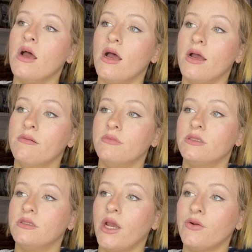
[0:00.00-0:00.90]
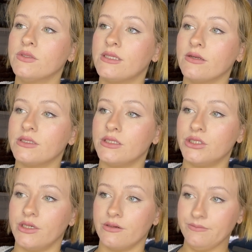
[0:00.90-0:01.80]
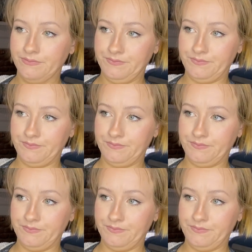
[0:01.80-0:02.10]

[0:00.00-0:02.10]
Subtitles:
Total sales this year,